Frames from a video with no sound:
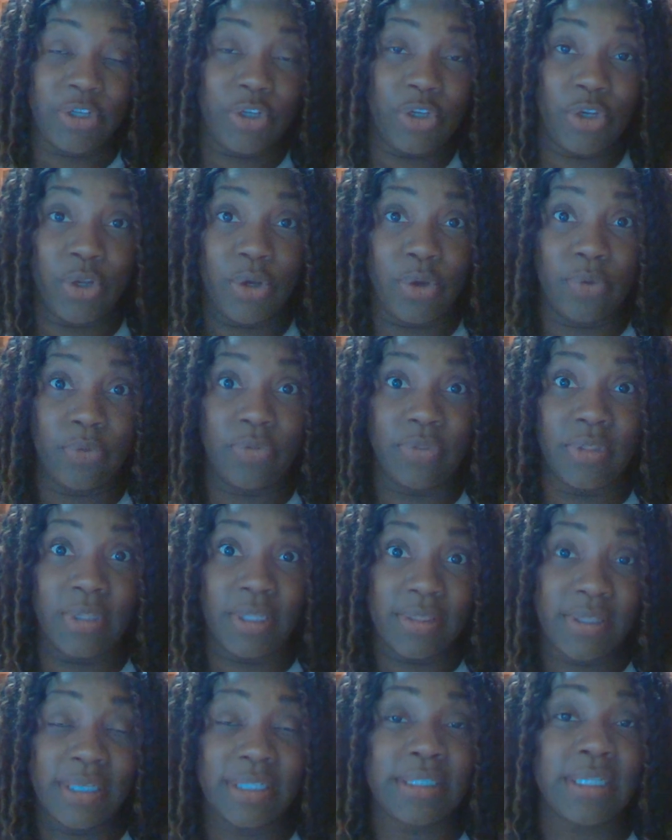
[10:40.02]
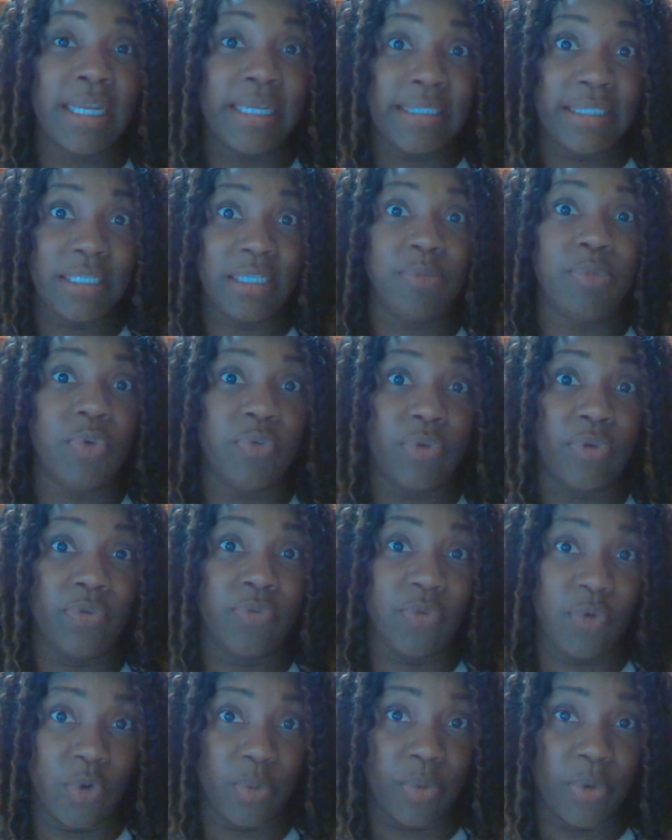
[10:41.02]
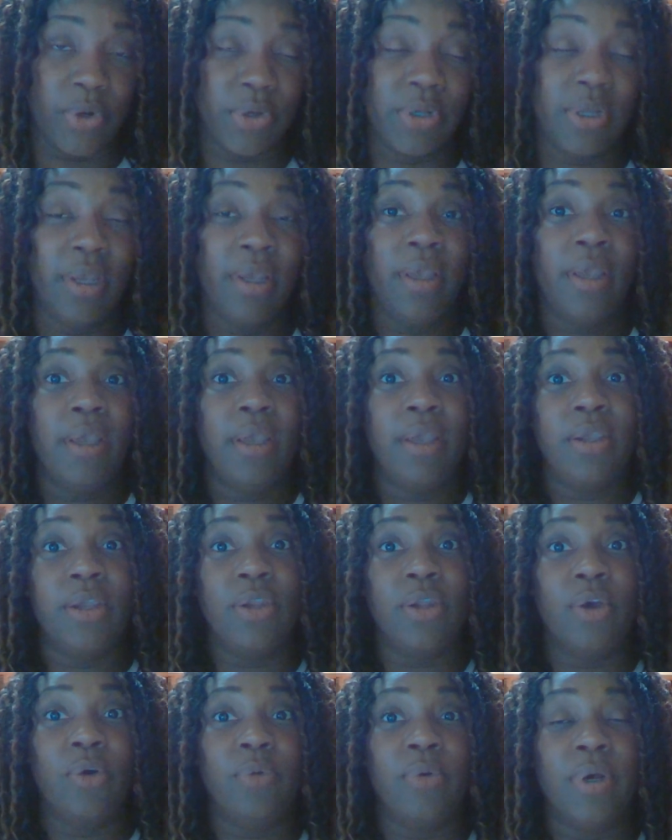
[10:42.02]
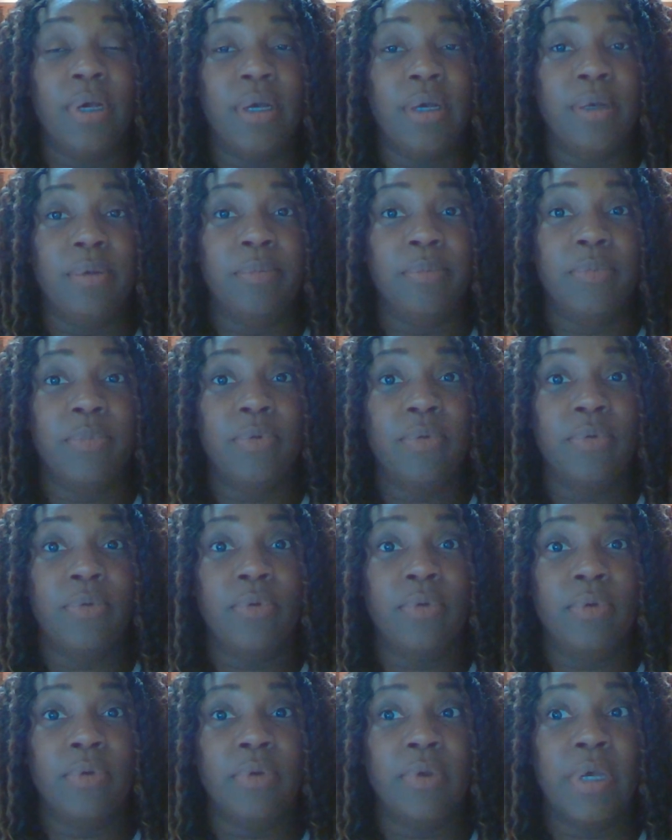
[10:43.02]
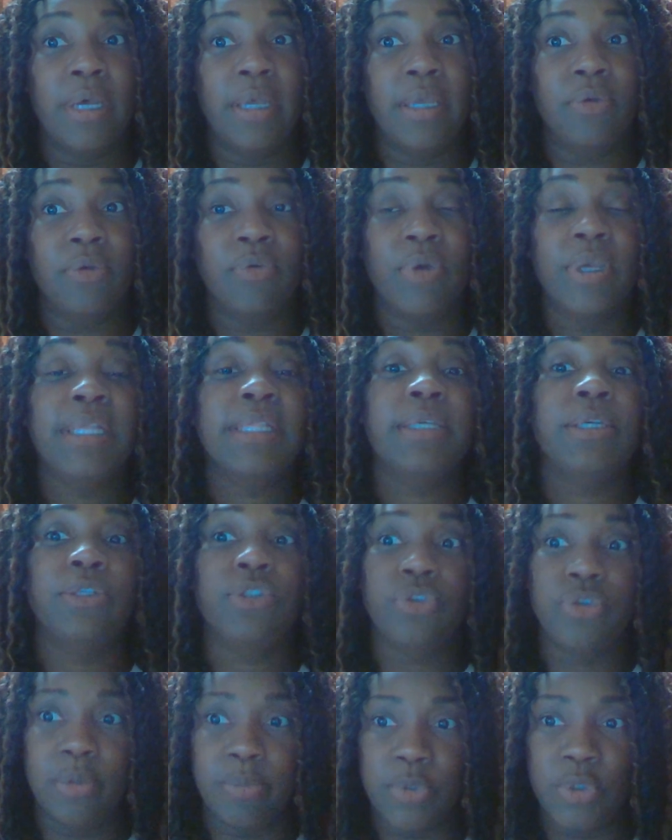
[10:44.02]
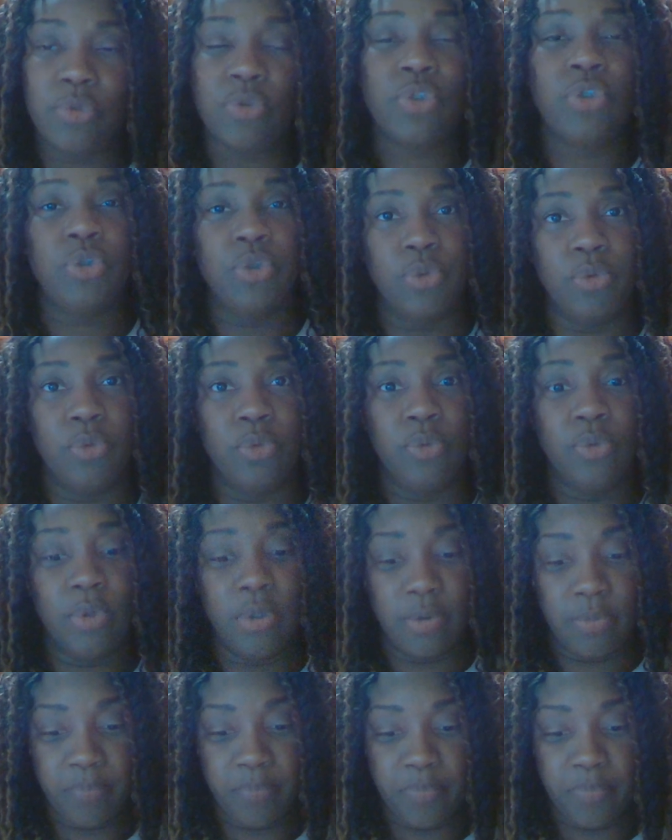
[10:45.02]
the things that I did moving forward, I greatly attribute to